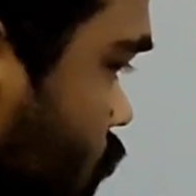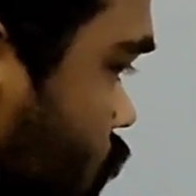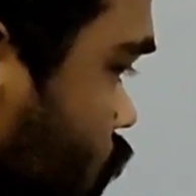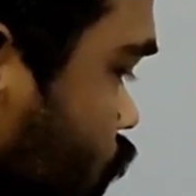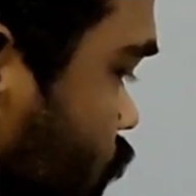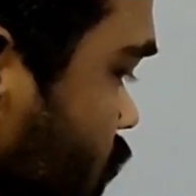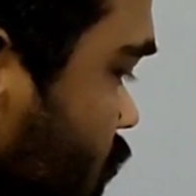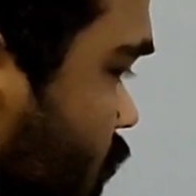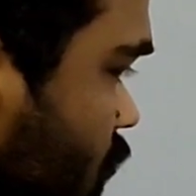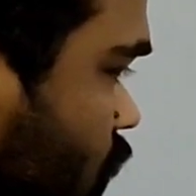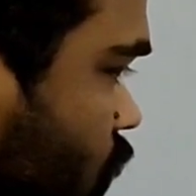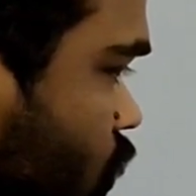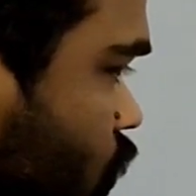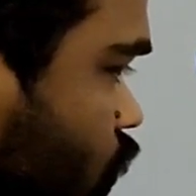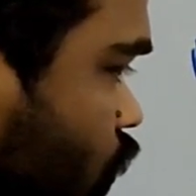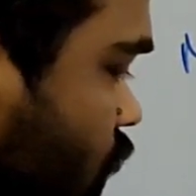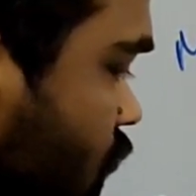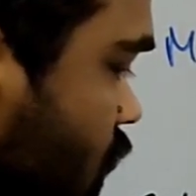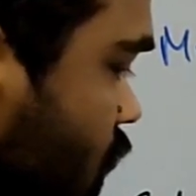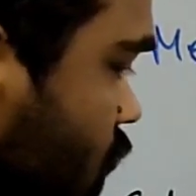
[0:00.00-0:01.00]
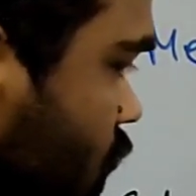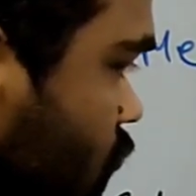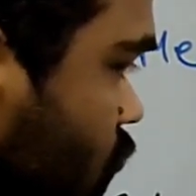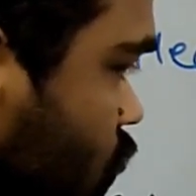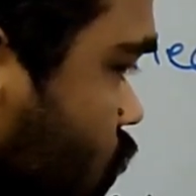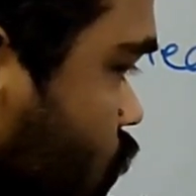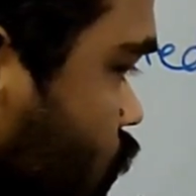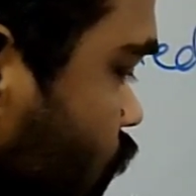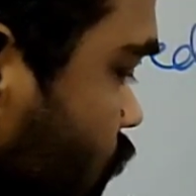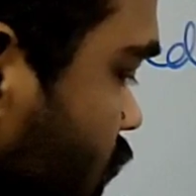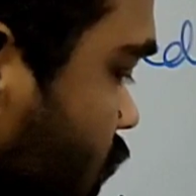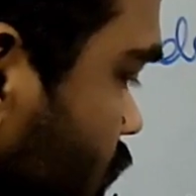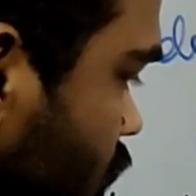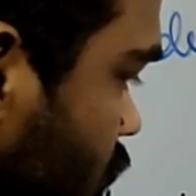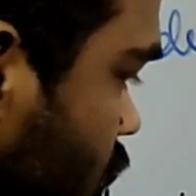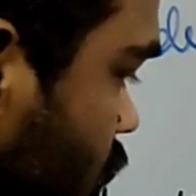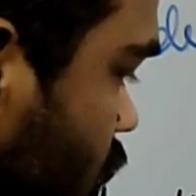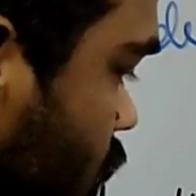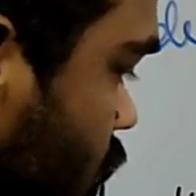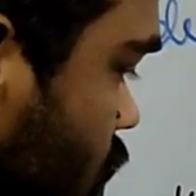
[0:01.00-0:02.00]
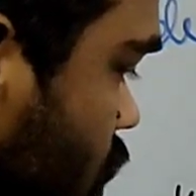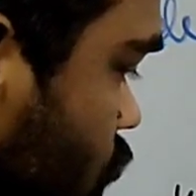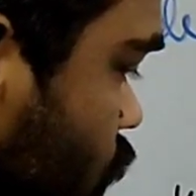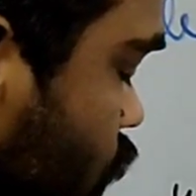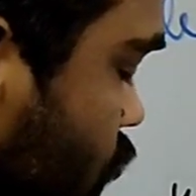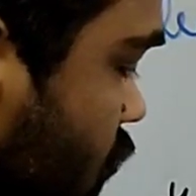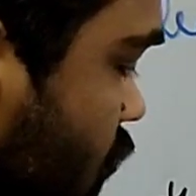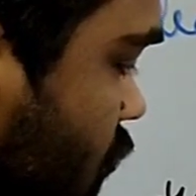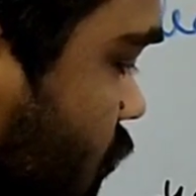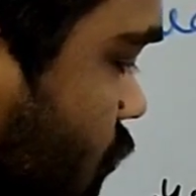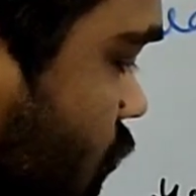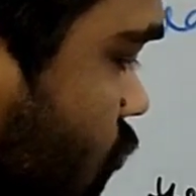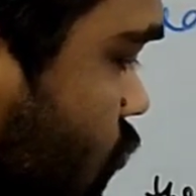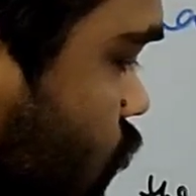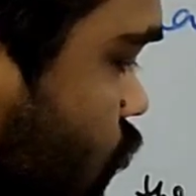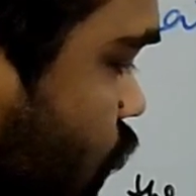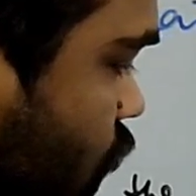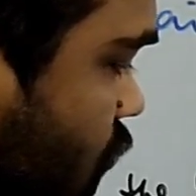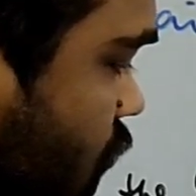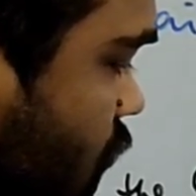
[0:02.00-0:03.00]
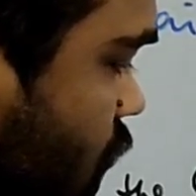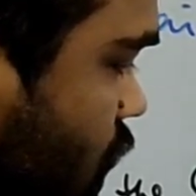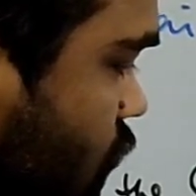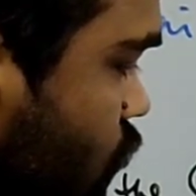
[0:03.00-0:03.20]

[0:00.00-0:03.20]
3, 3, 3, 3, 3,